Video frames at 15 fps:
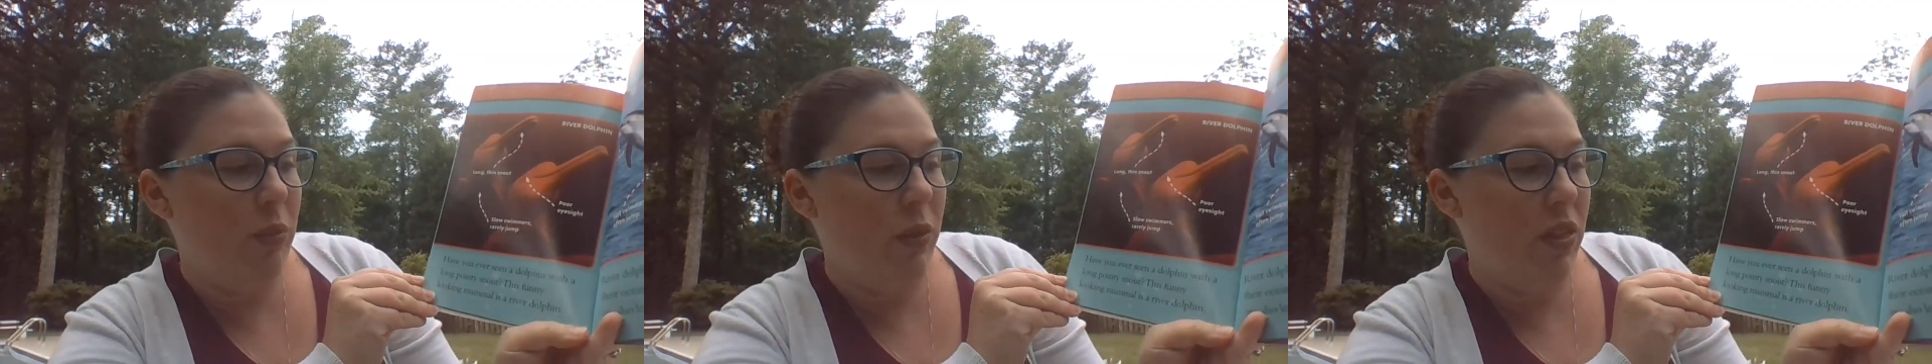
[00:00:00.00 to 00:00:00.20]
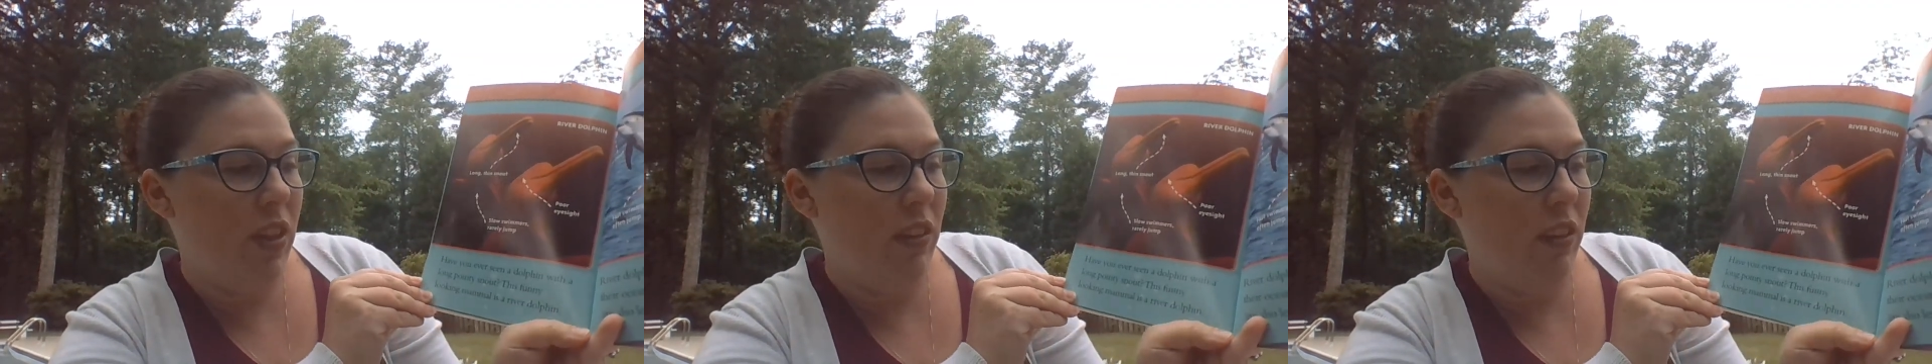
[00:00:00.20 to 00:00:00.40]

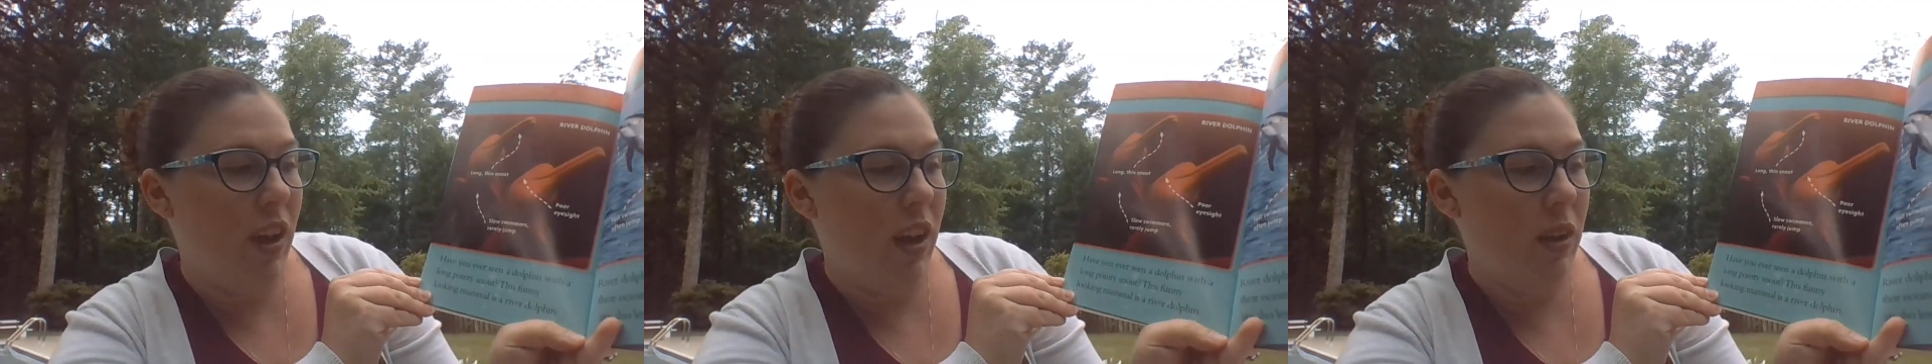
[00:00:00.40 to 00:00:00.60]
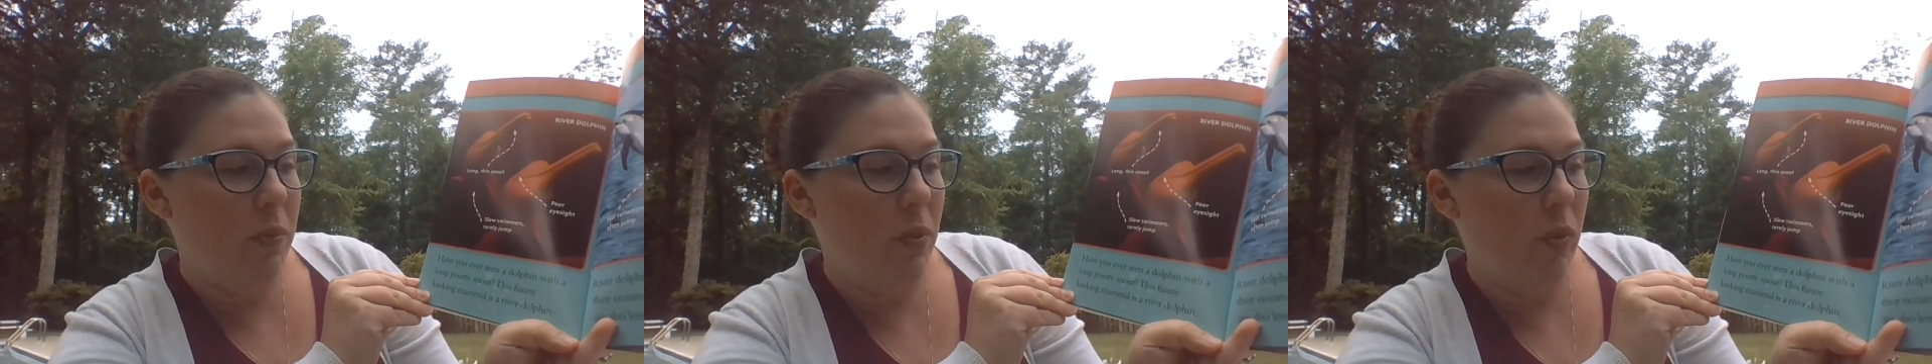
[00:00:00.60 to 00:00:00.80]
with a
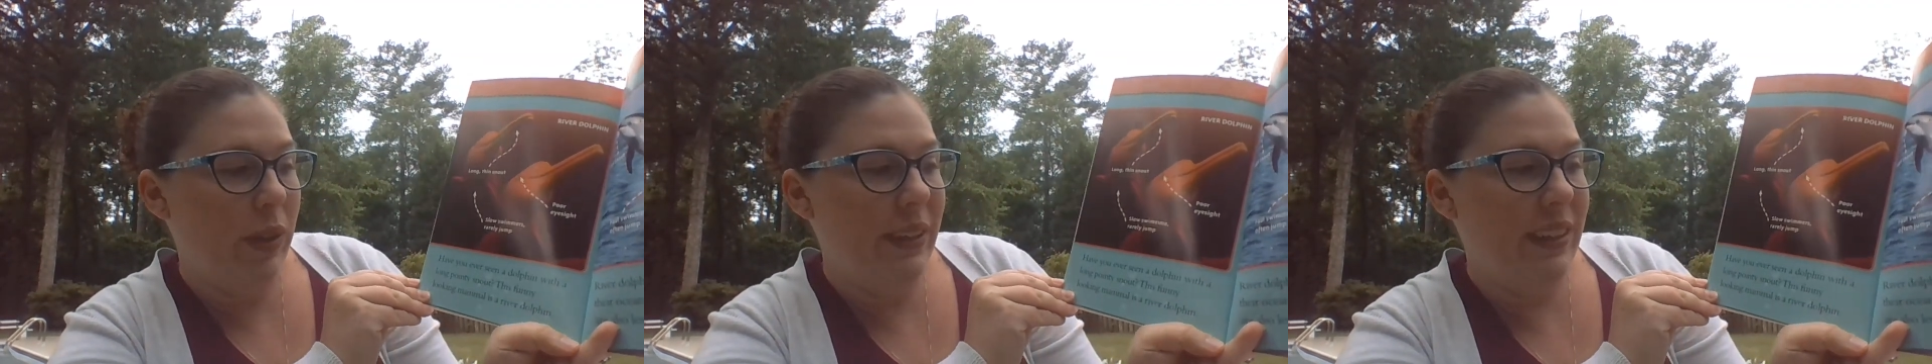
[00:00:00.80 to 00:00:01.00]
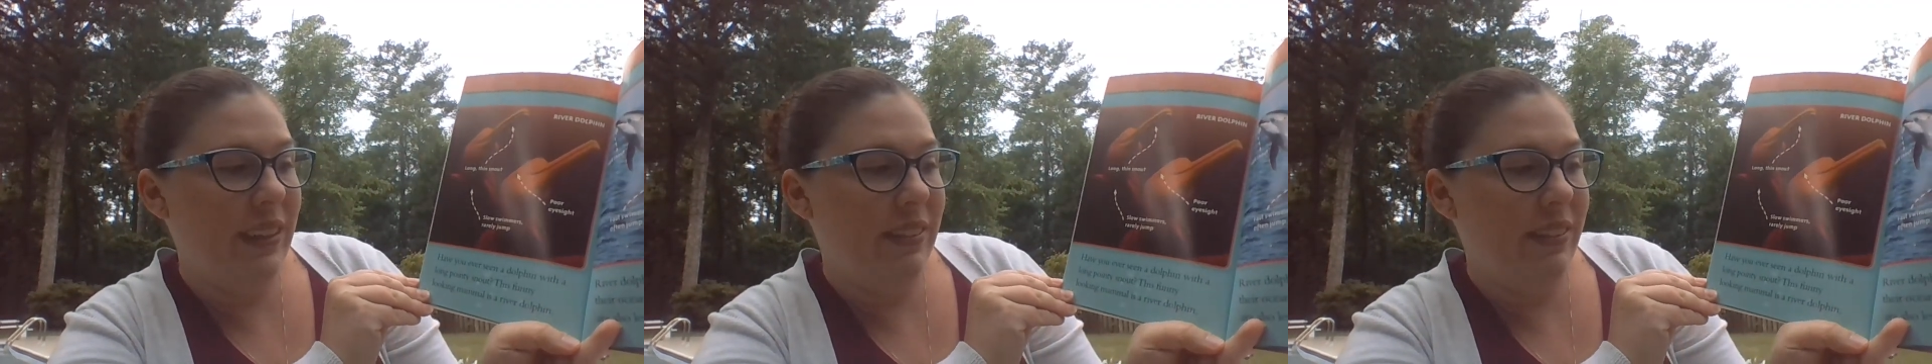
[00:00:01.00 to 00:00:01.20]
long
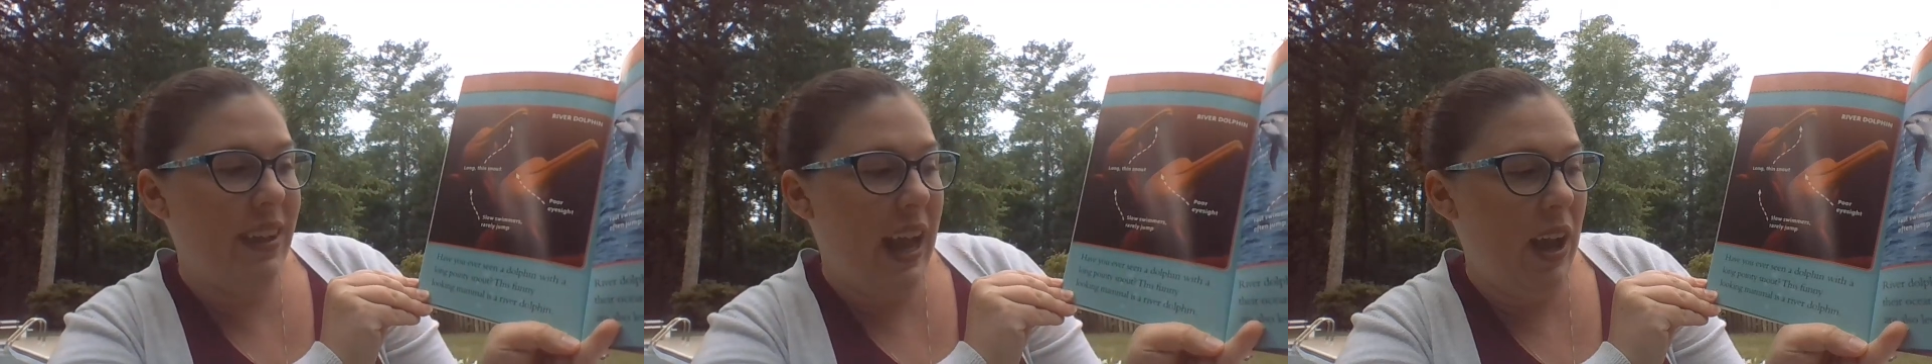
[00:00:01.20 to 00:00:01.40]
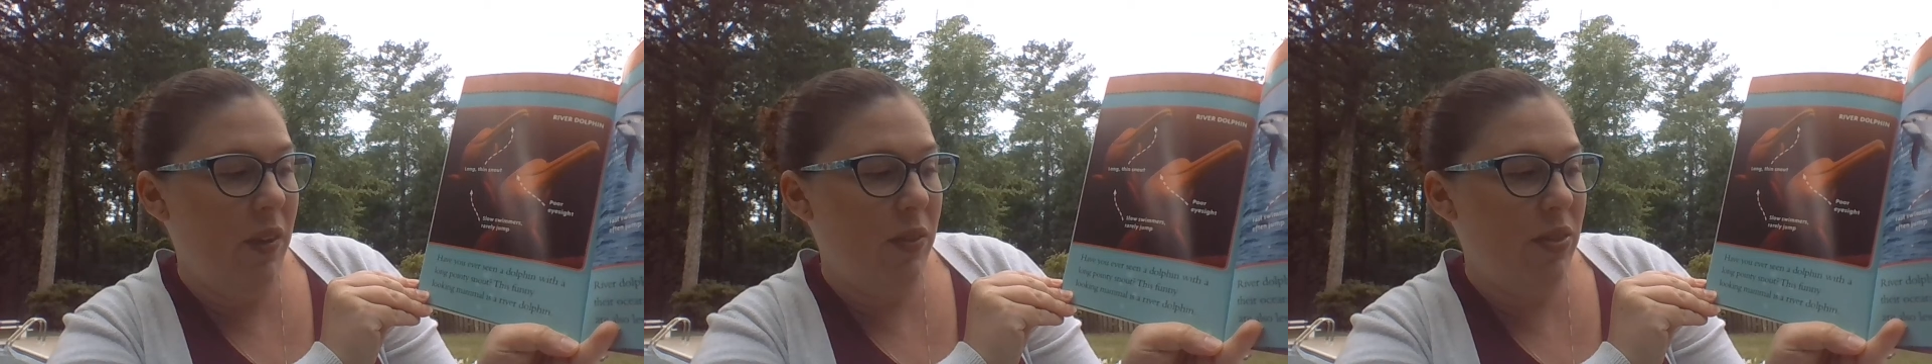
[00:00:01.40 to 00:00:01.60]
pointy
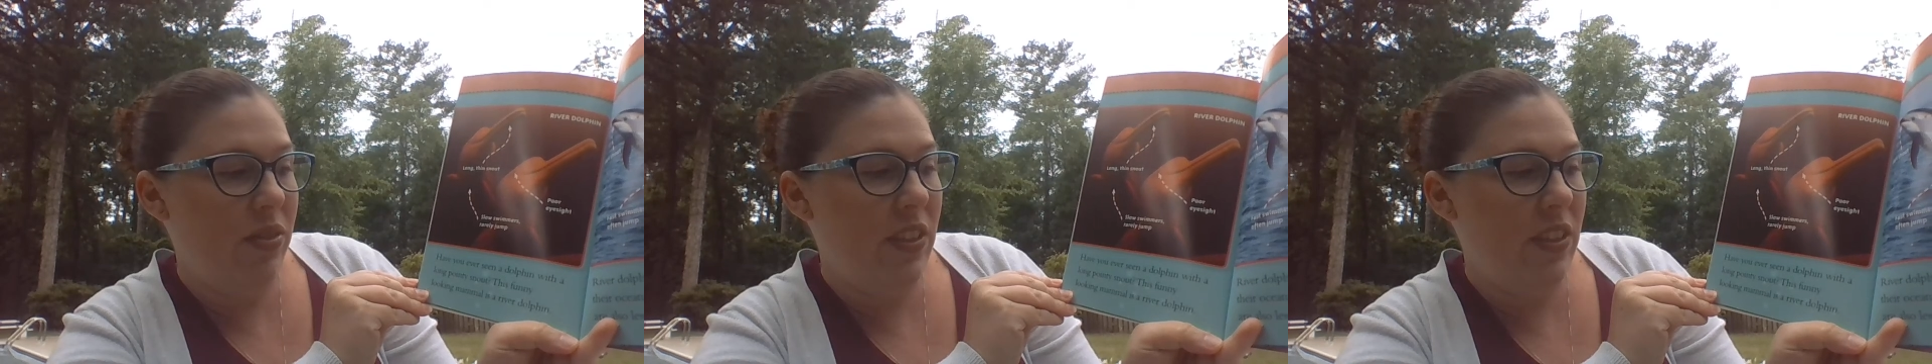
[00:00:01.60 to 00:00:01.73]
snout?